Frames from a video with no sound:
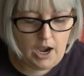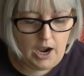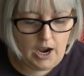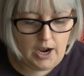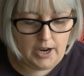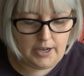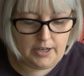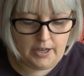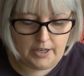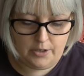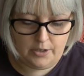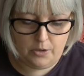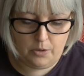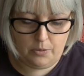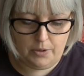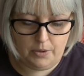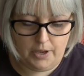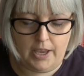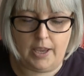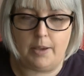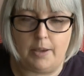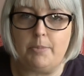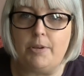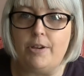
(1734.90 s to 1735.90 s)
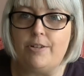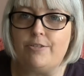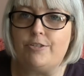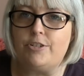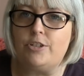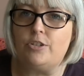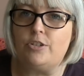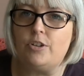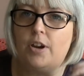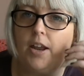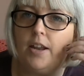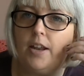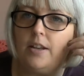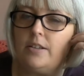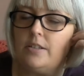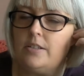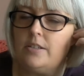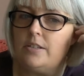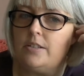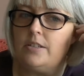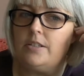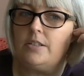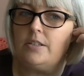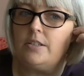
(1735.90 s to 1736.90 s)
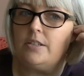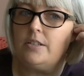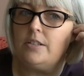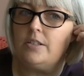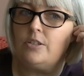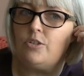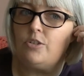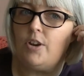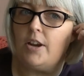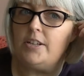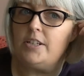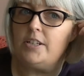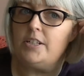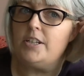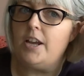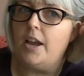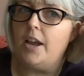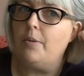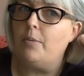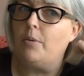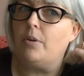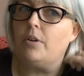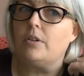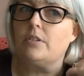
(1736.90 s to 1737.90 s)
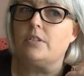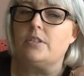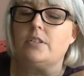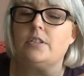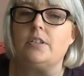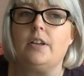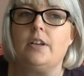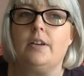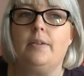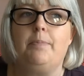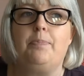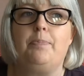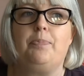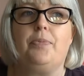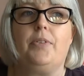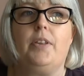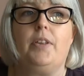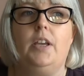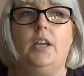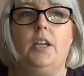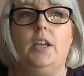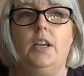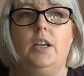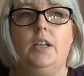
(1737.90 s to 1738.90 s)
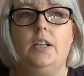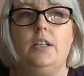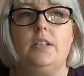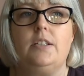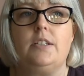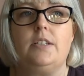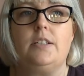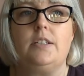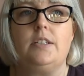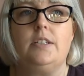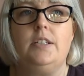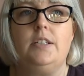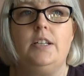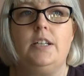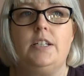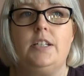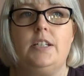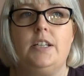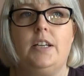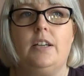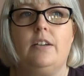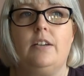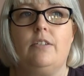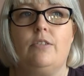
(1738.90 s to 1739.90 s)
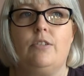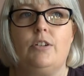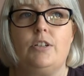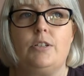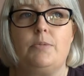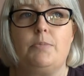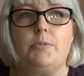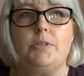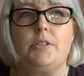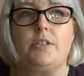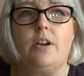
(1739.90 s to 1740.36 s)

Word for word: and I know Amy of Strand, Stranded Dye Works is knitting Christmas